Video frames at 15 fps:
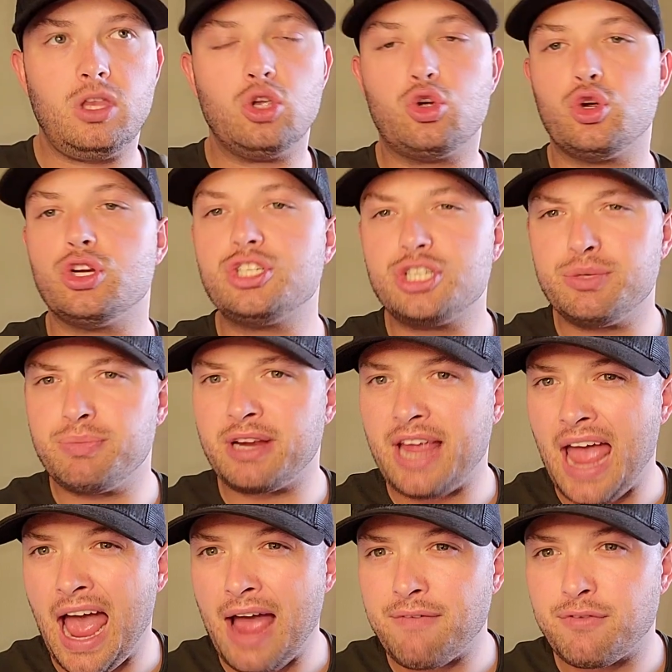Christian
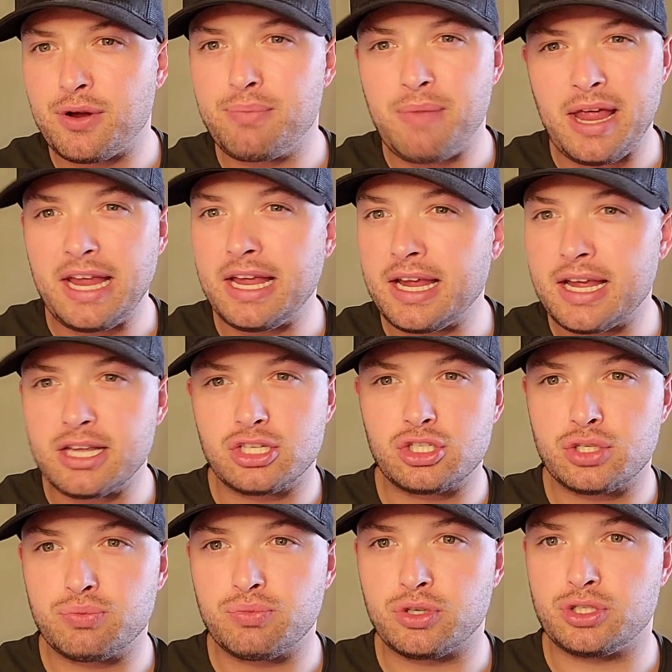McCaffrey making
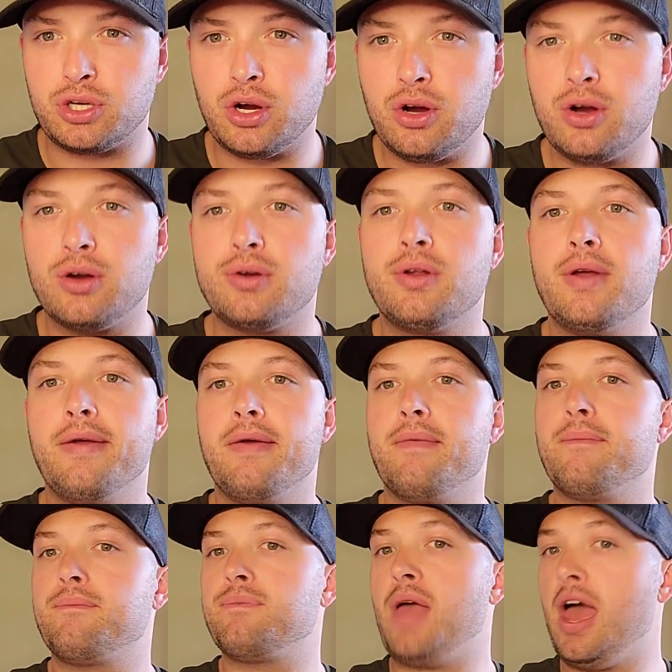his return
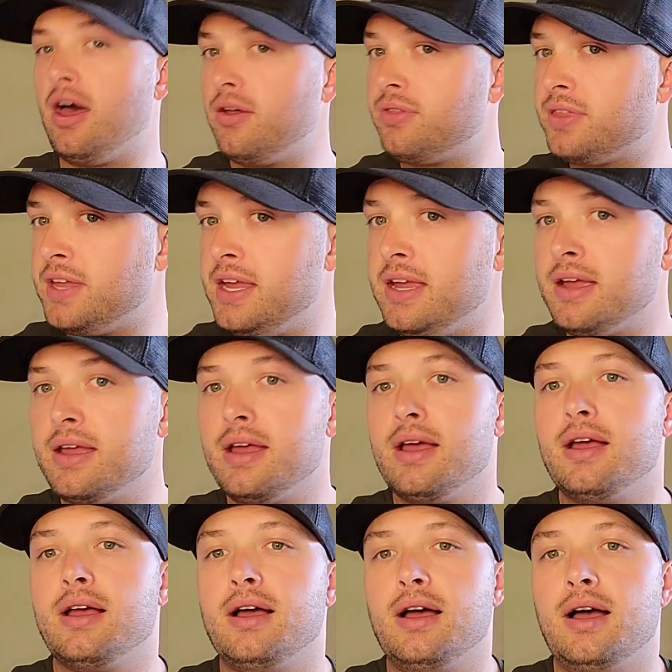healthy.
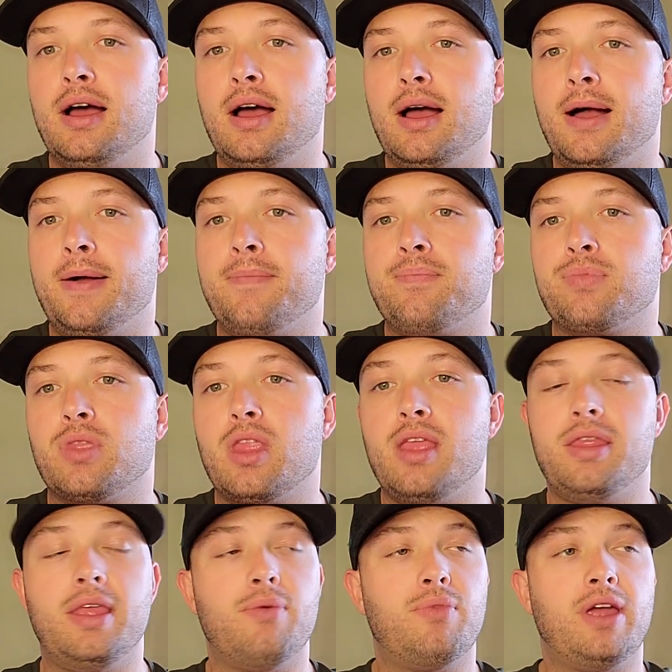And
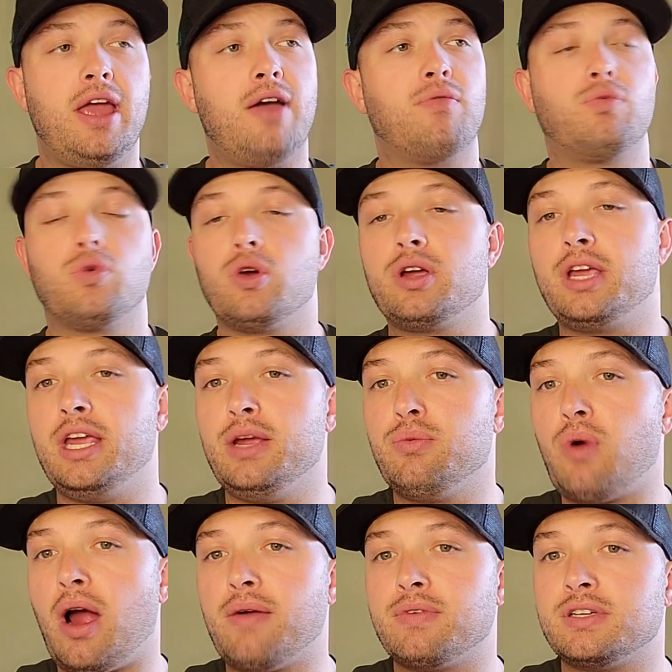then we have rookie
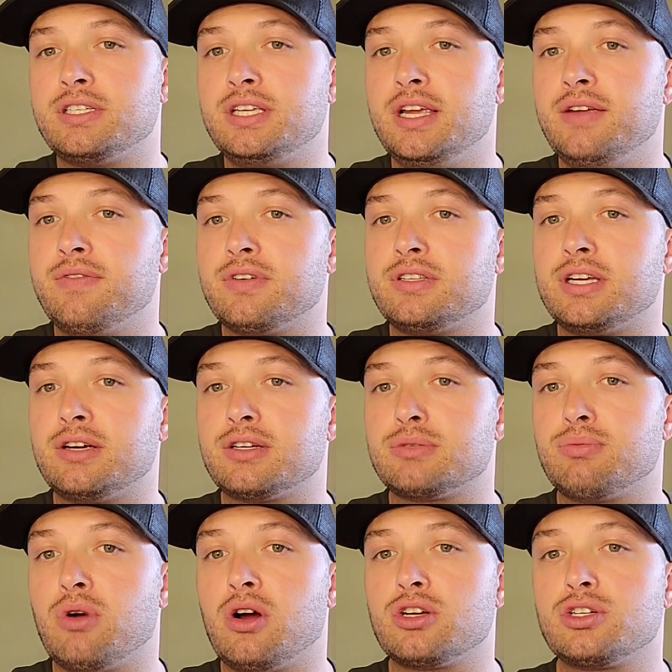wide receiver
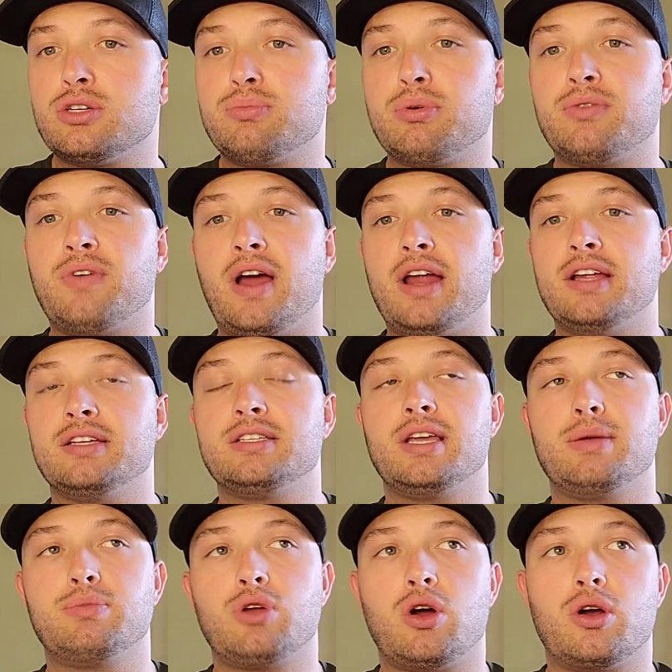Terrace Marshall providing
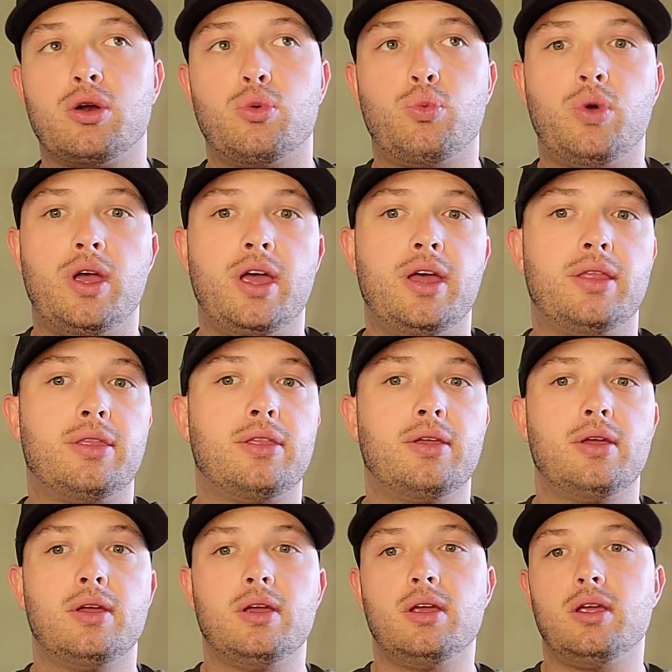Sam Darnold with
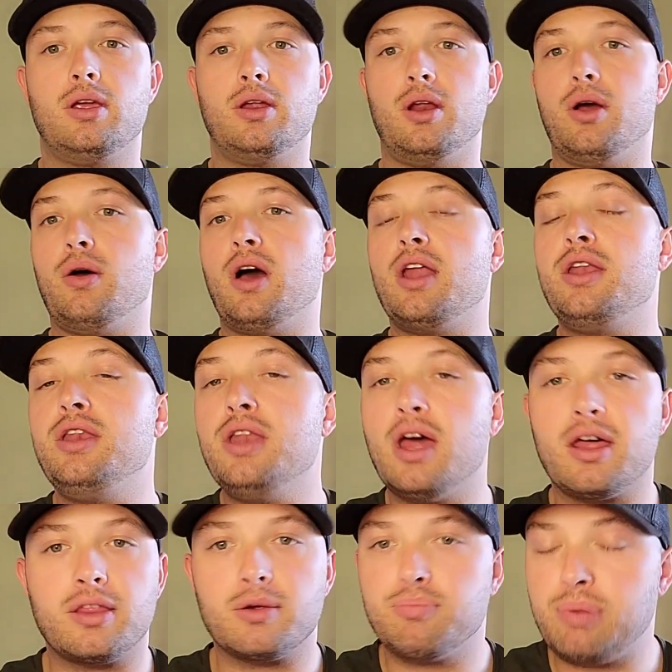
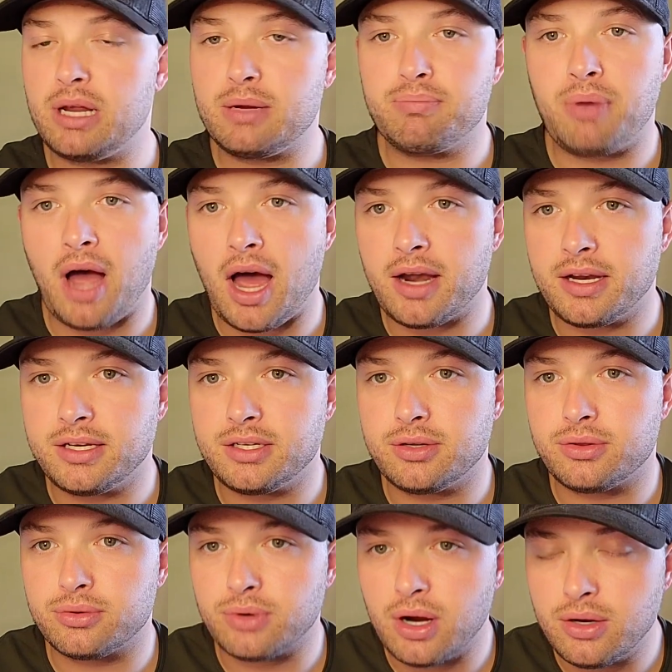another big body to
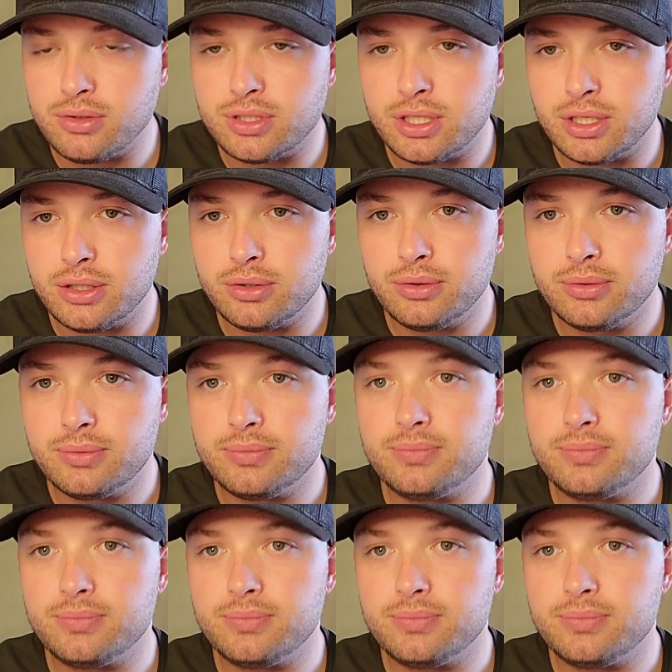throw to.